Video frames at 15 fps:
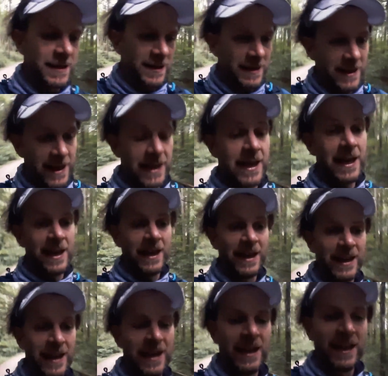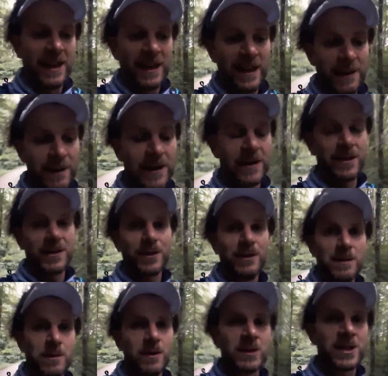Like I'm getting so
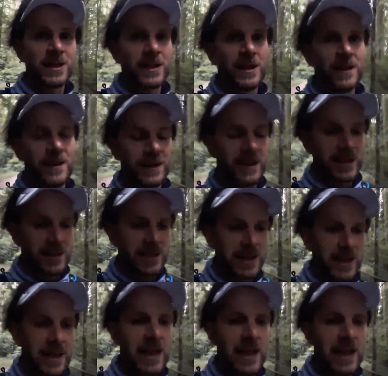emotional, honestly.